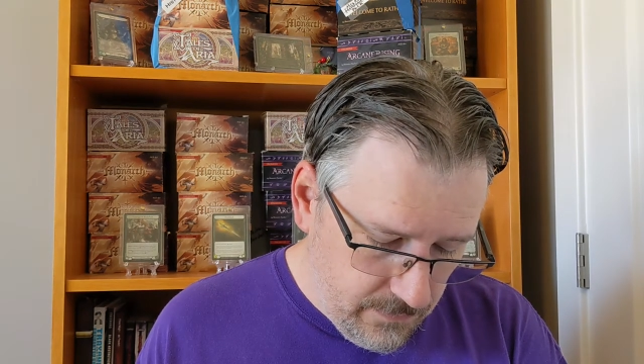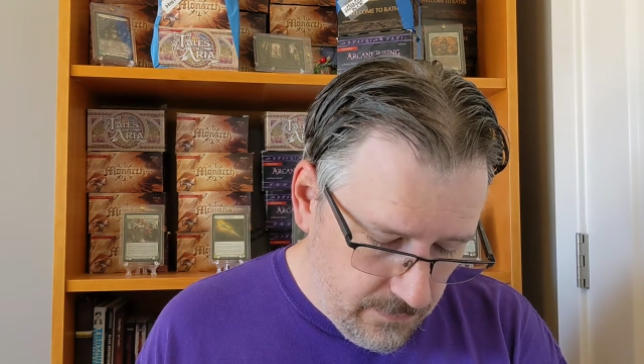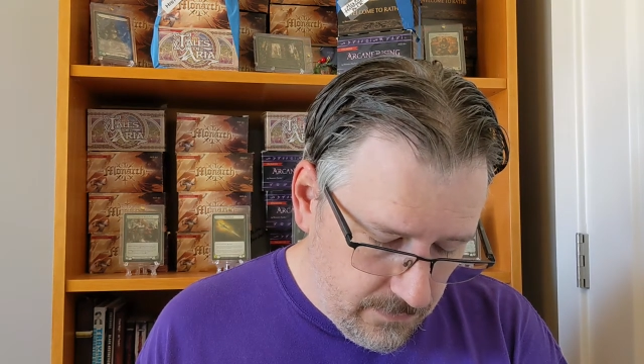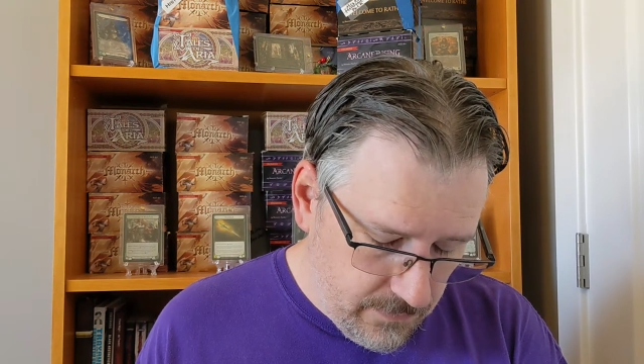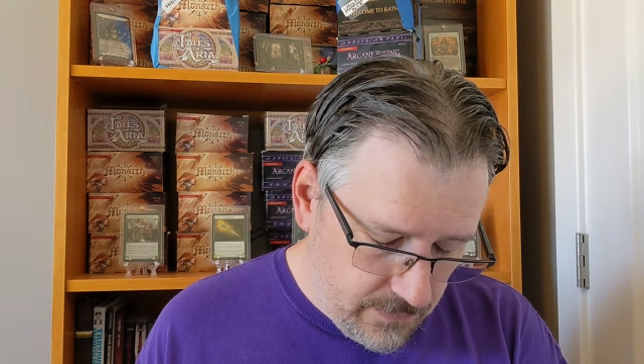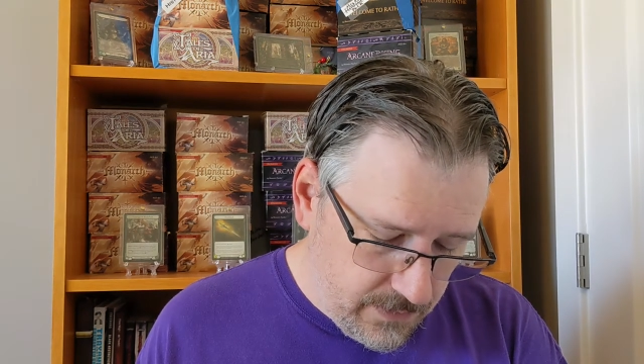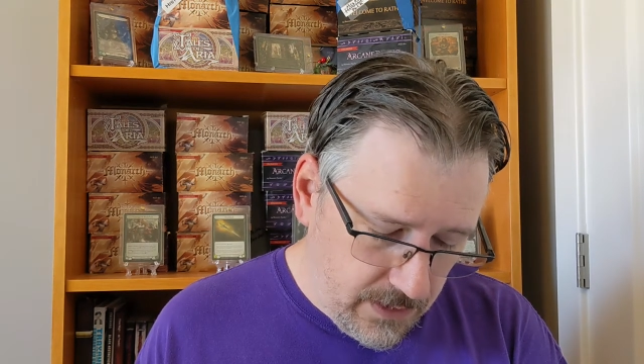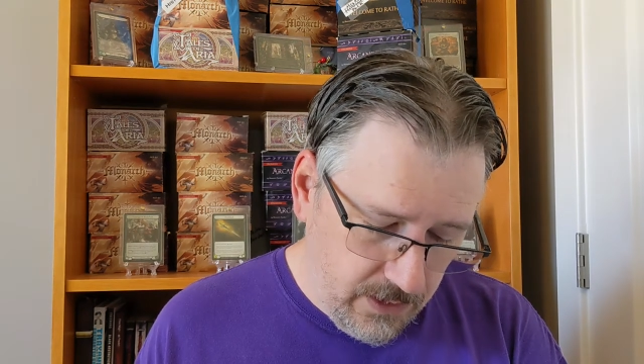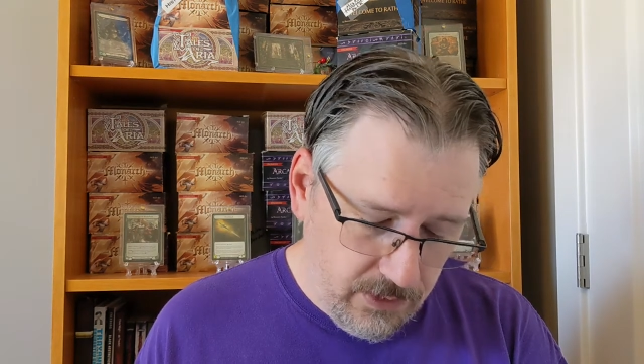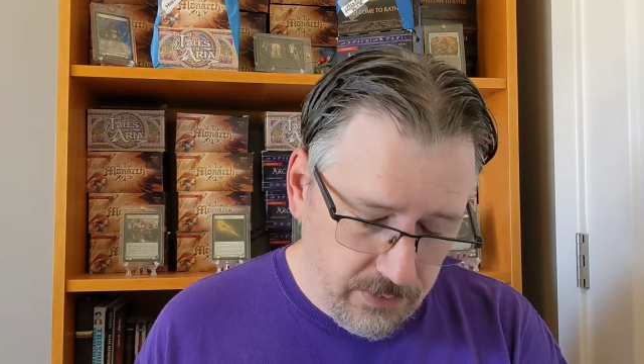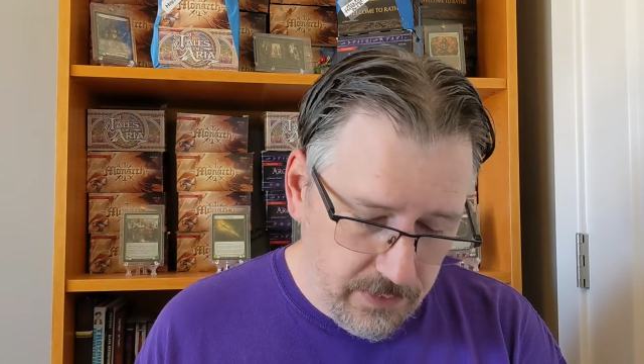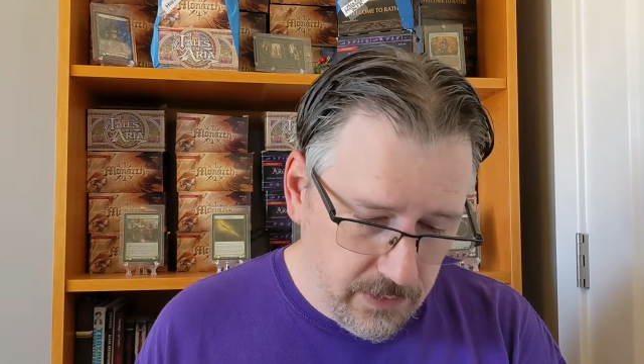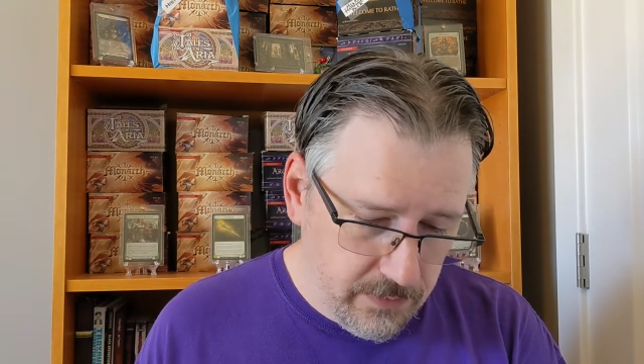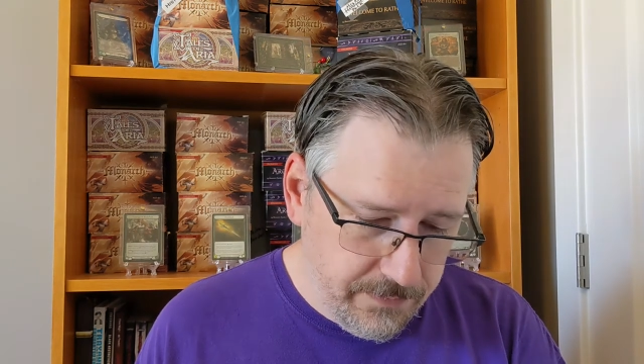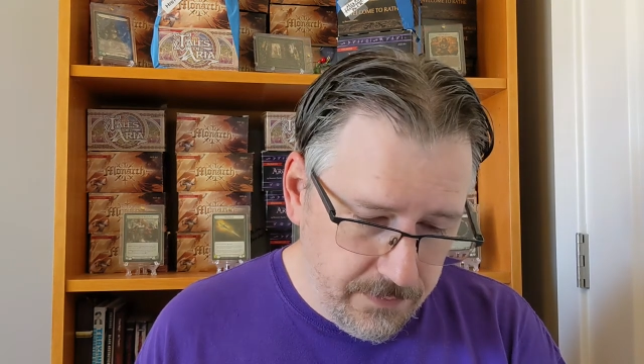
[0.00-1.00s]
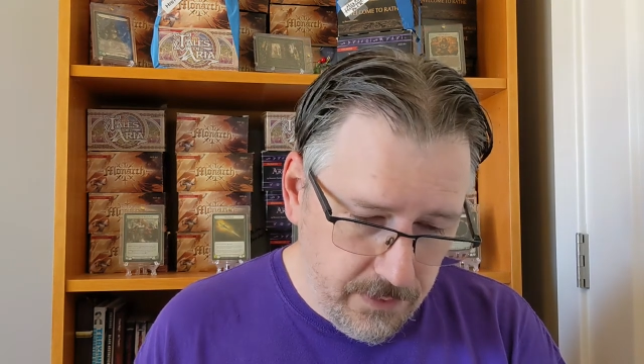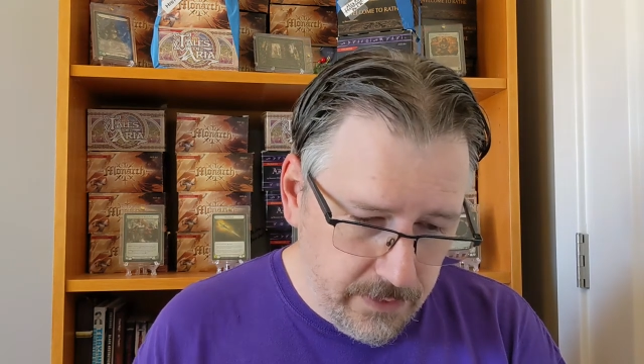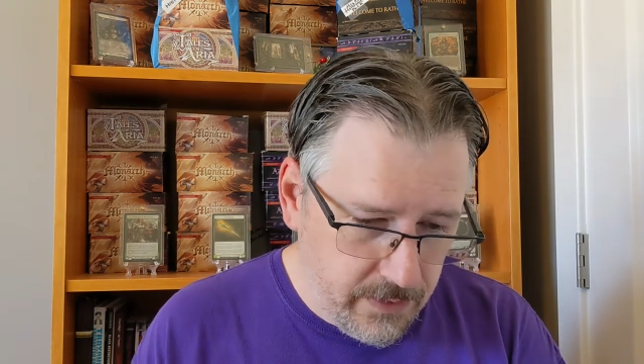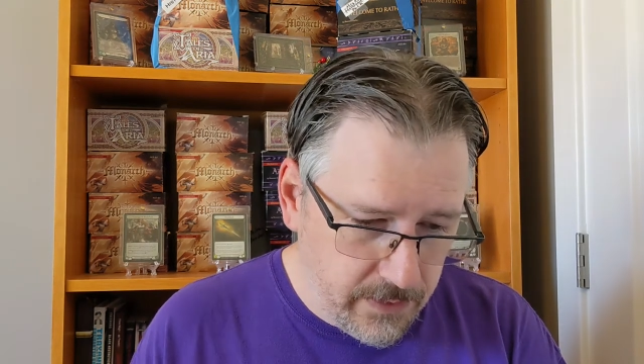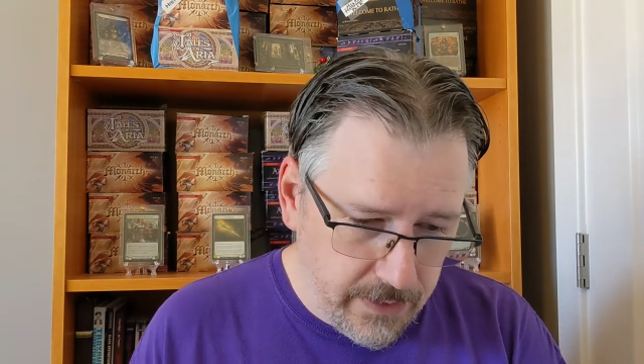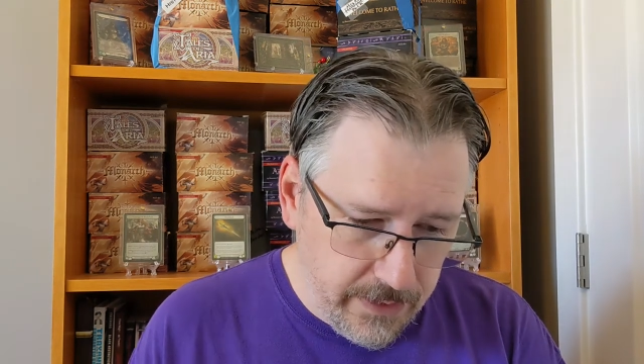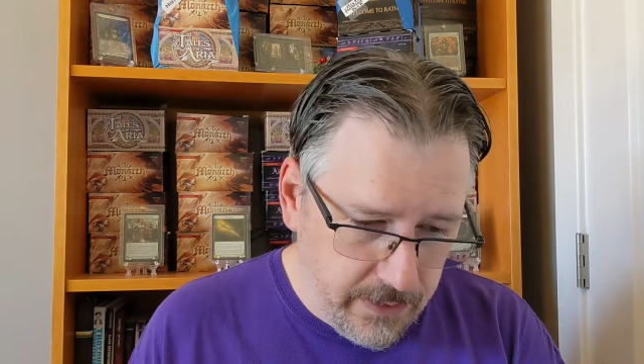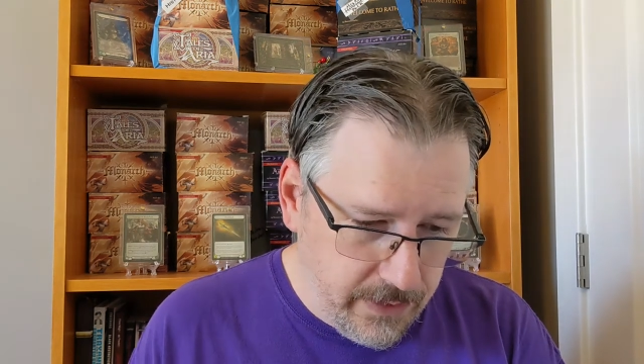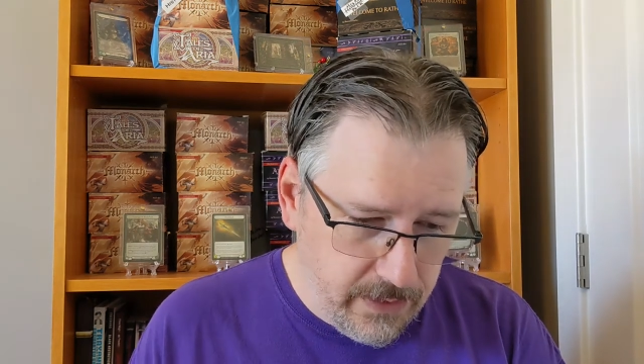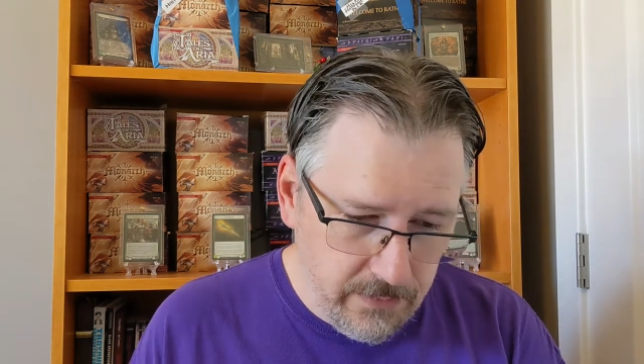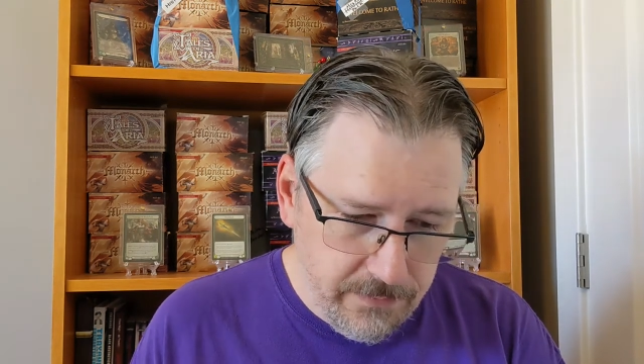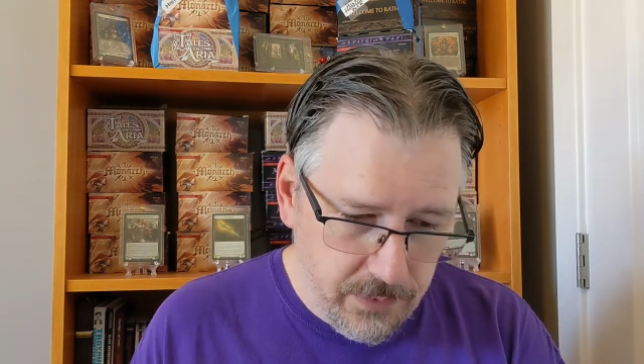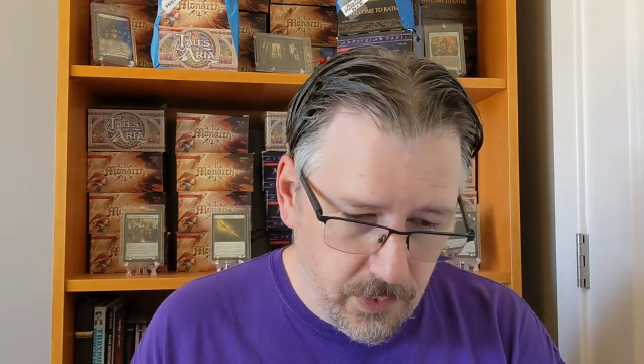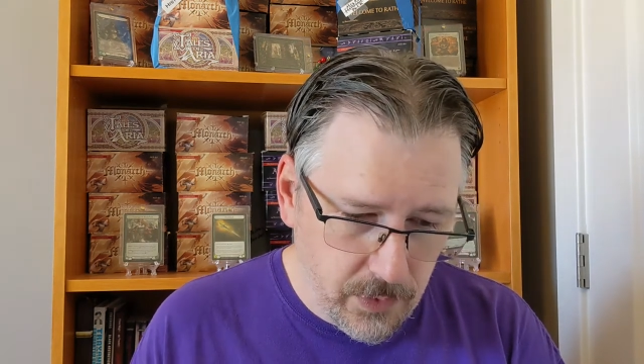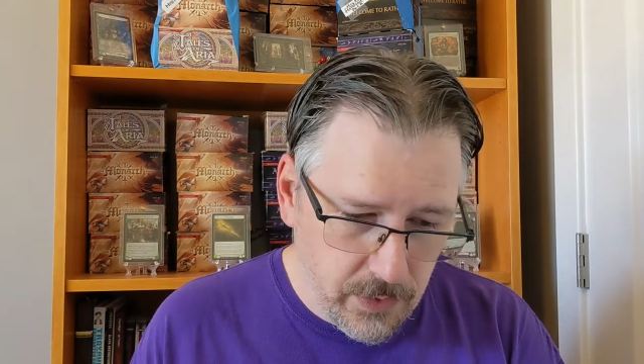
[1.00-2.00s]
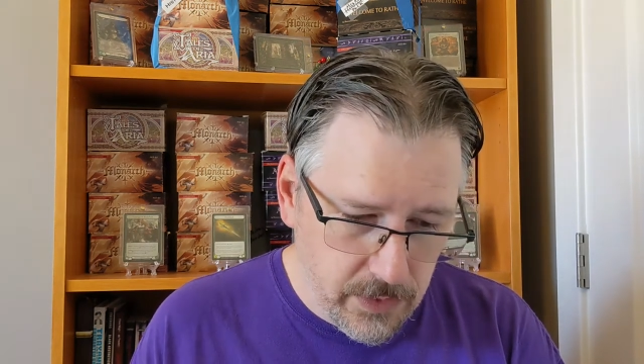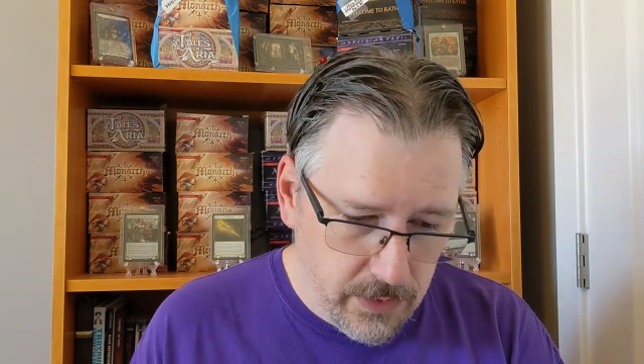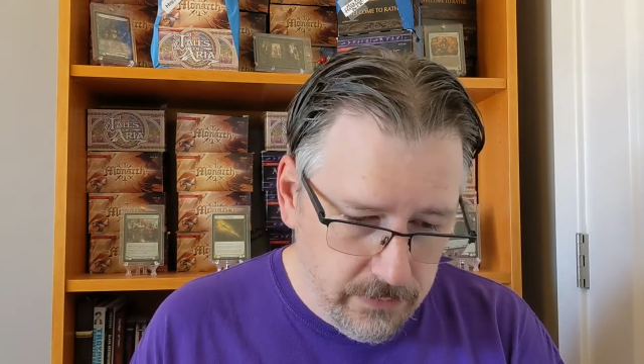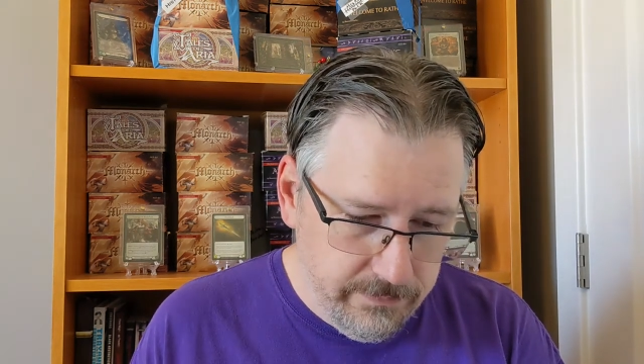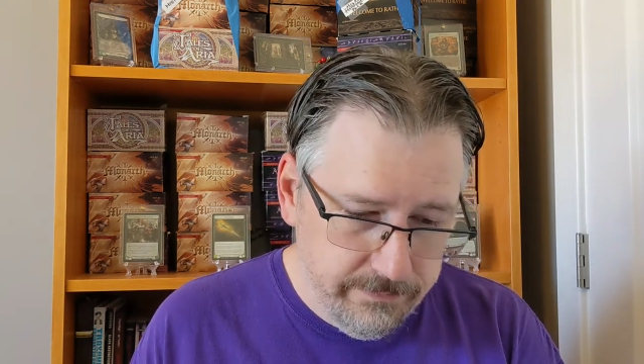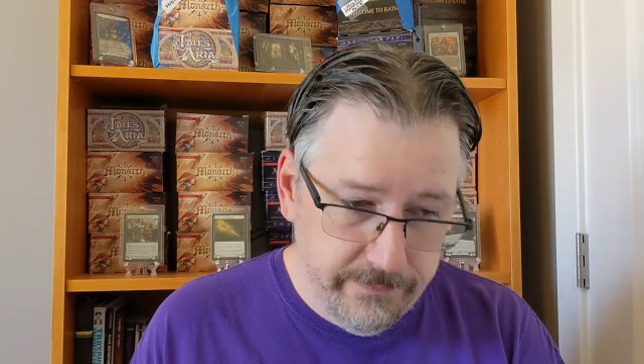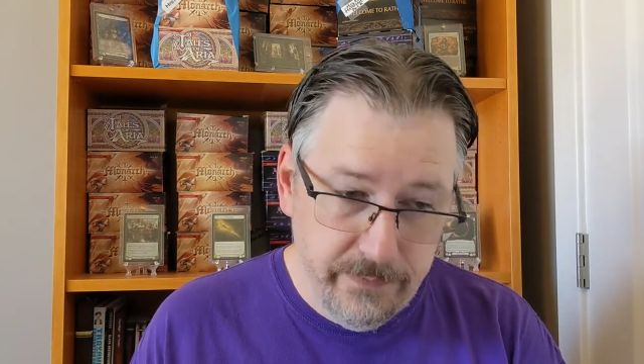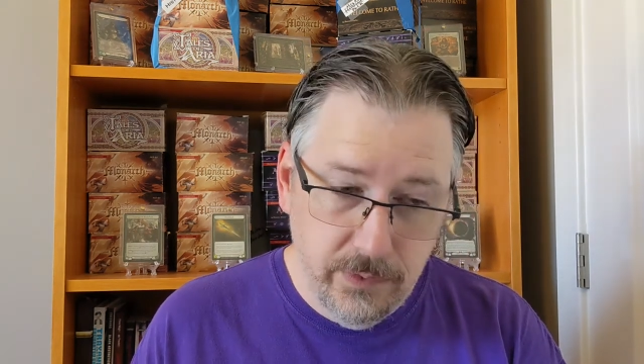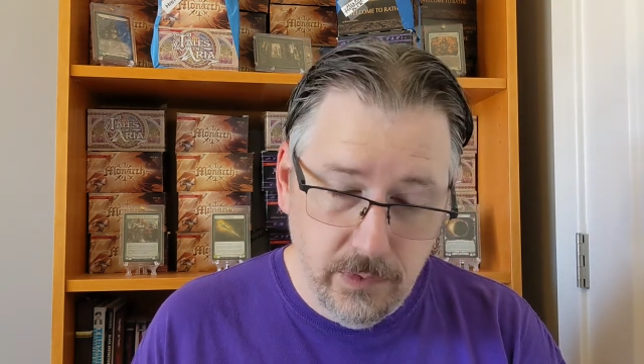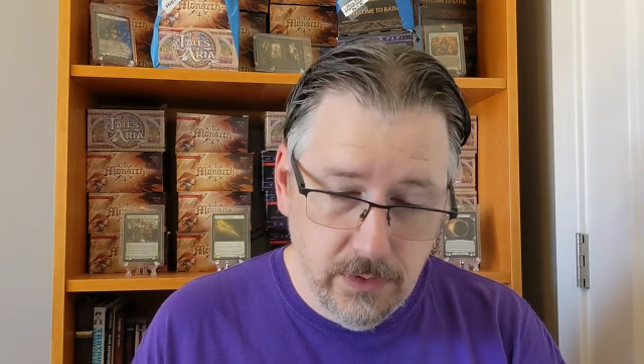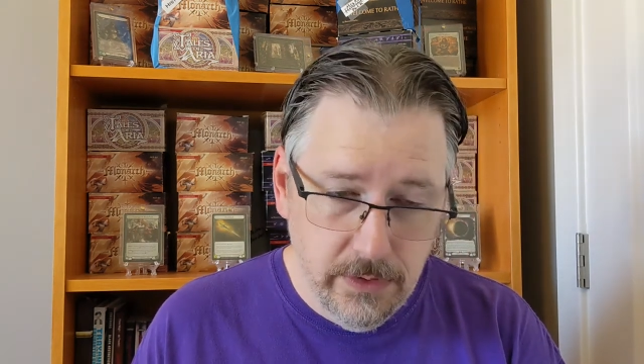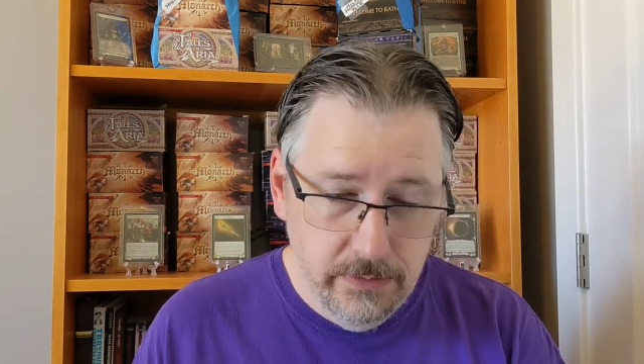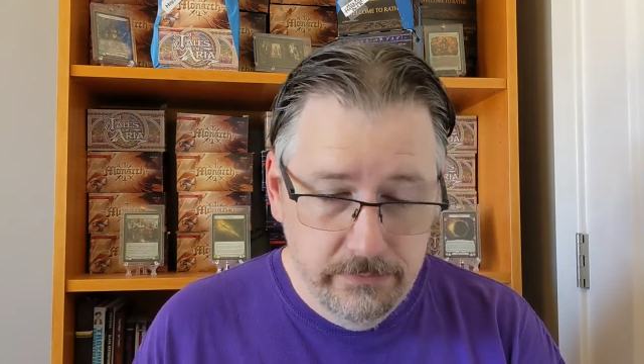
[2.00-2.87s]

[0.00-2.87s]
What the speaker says: send over a Forked Lightning for 4.